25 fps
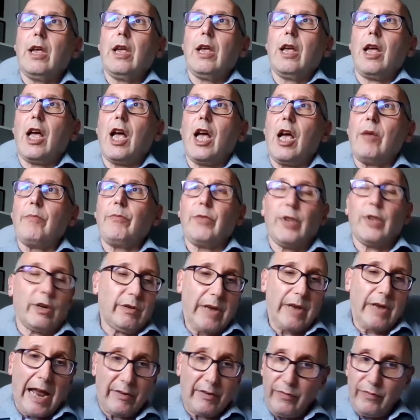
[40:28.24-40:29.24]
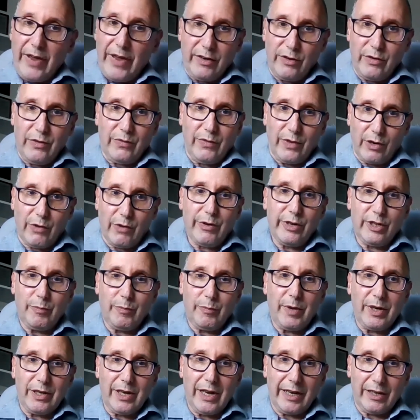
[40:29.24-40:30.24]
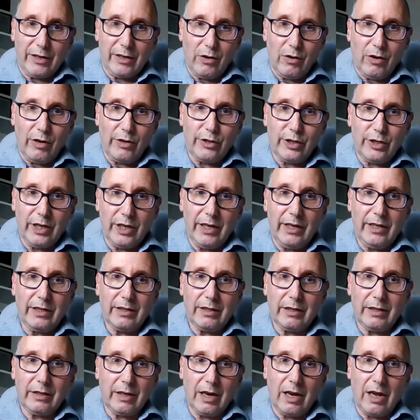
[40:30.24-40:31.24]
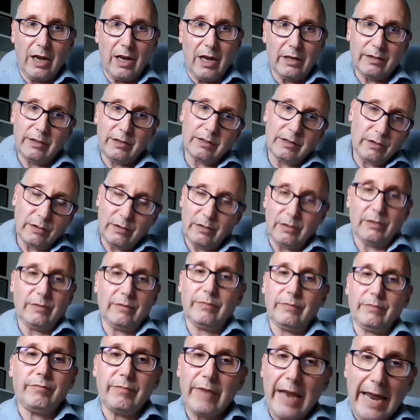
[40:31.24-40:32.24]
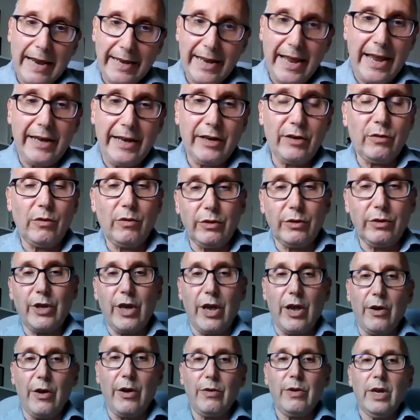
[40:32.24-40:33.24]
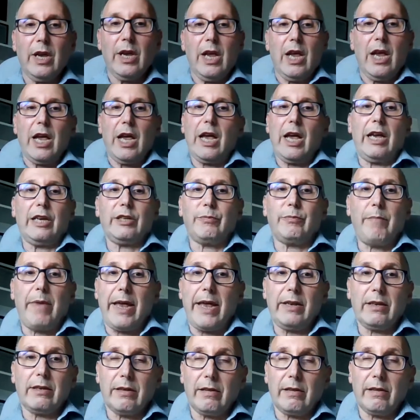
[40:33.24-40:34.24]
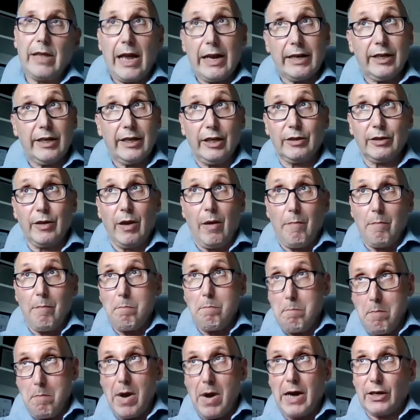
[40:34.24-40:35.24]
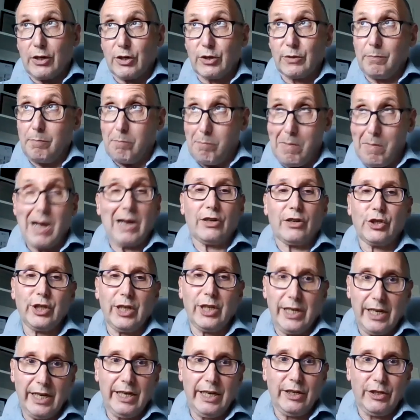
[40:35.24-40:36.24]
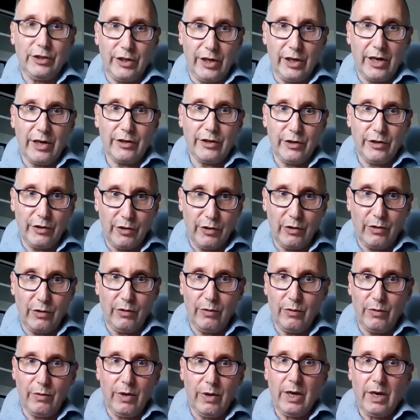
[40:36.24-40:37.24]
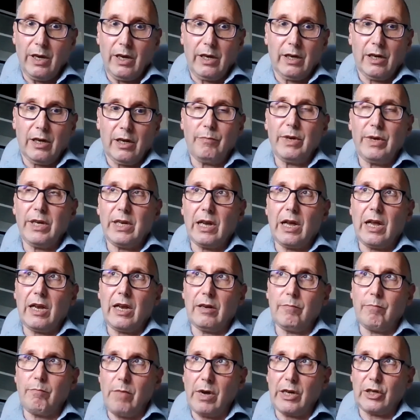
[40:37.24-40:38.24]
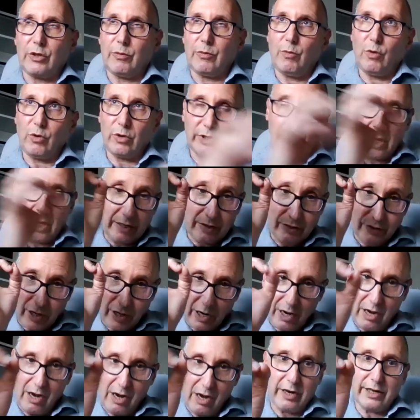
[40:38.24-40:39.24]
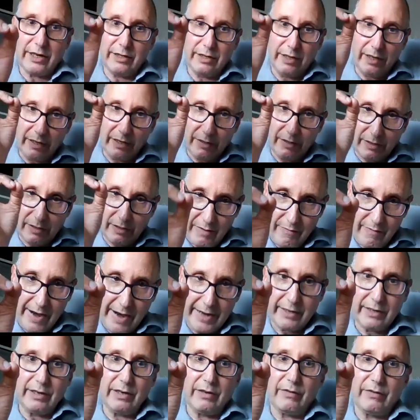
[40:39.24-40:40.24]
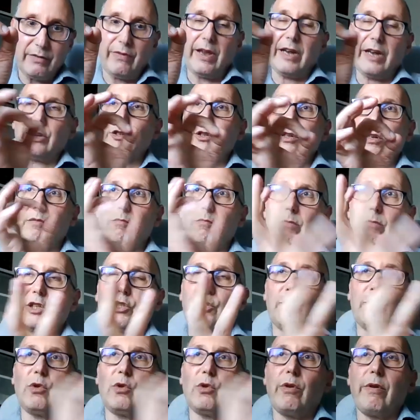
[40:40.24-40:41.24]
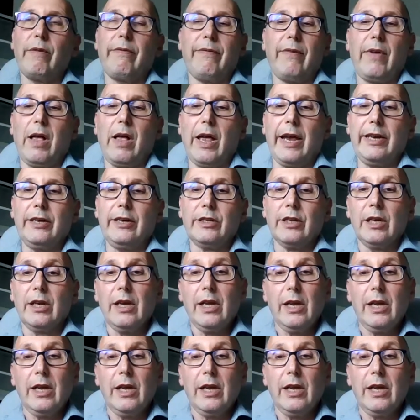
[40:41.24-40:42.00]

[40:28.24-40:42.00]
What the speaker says: The advent of the CRISPR technologies in the last sort of decade or so has meant that that is much, much easier to do, can be done much more targeted, directed fashion, much more refined.